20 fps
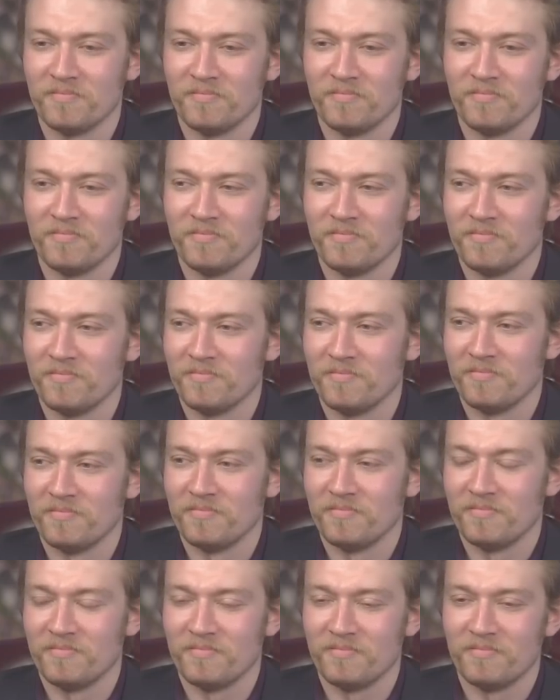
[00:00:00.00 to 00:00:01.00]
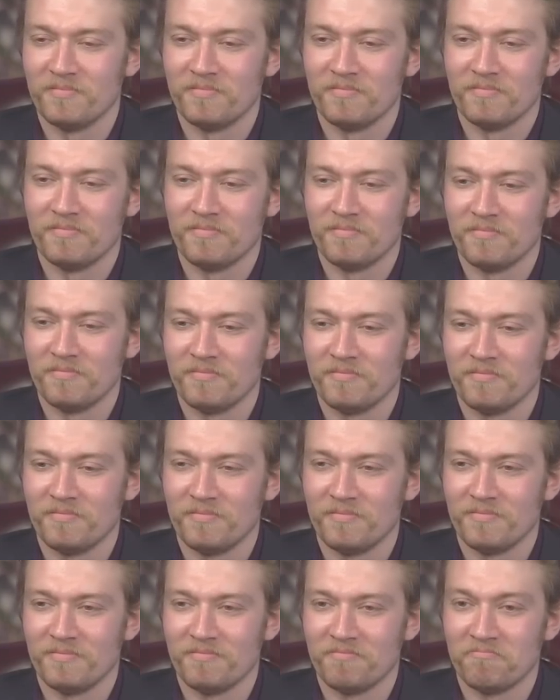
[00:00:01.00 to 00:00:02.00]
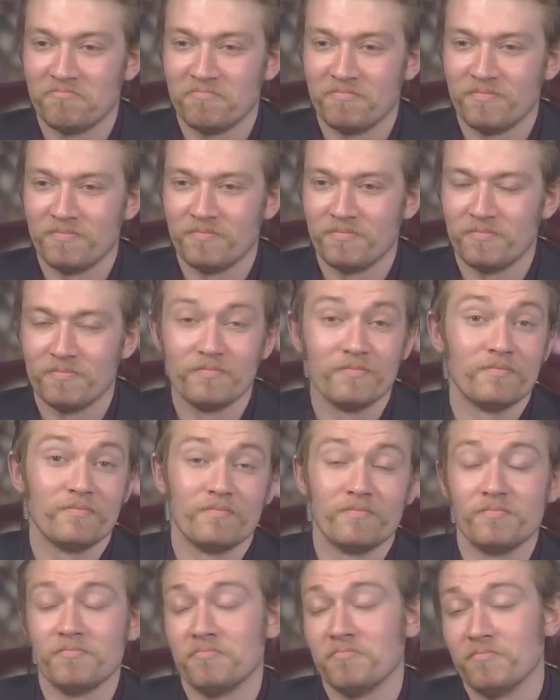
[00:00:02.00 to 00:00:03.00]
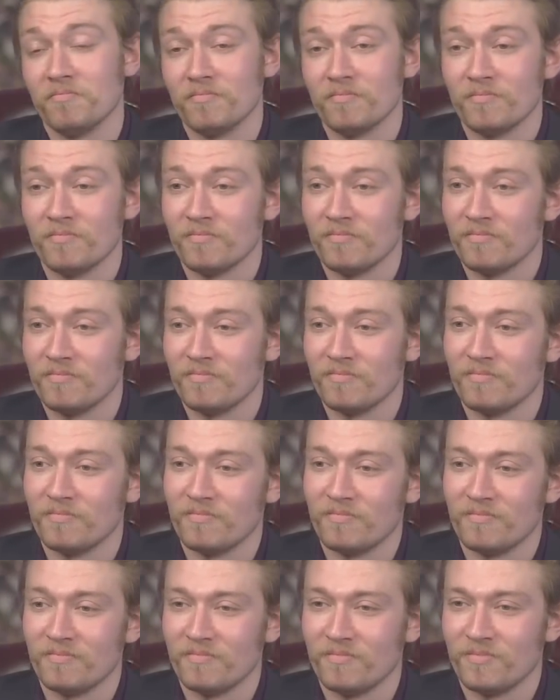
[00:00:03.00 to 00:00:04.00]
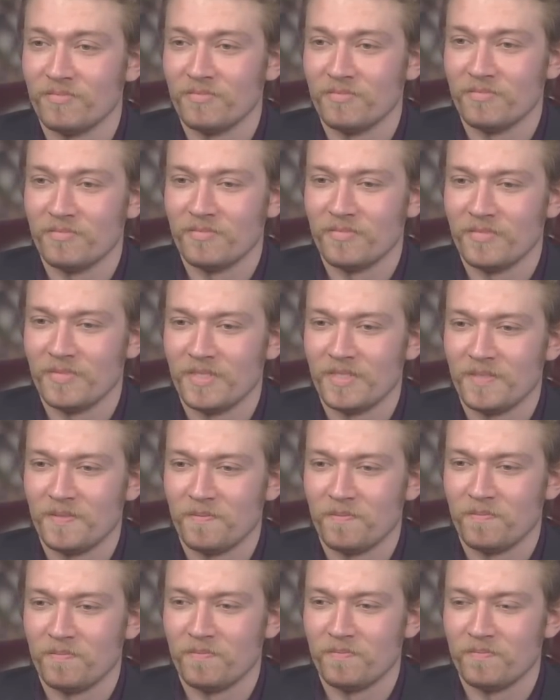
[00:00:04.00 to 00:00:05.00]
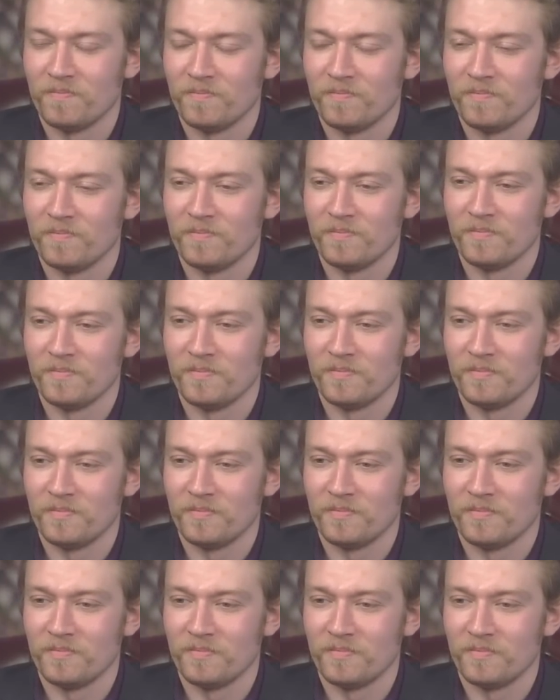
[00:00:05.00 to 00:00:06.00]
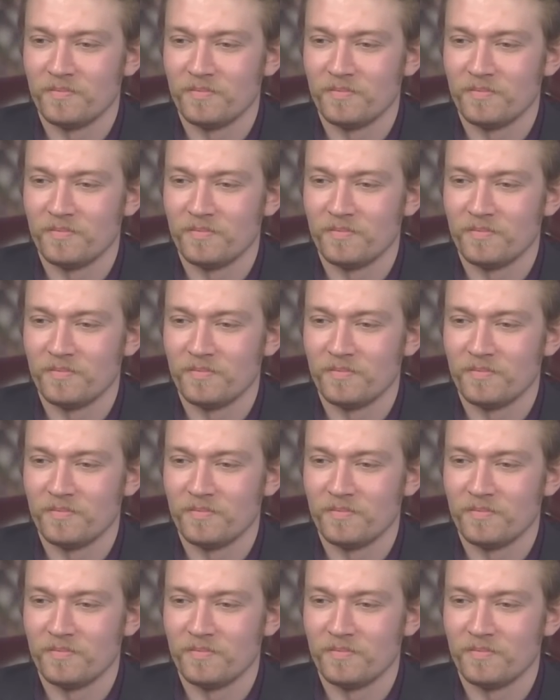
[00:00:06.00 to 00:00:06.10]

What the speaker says: (silent)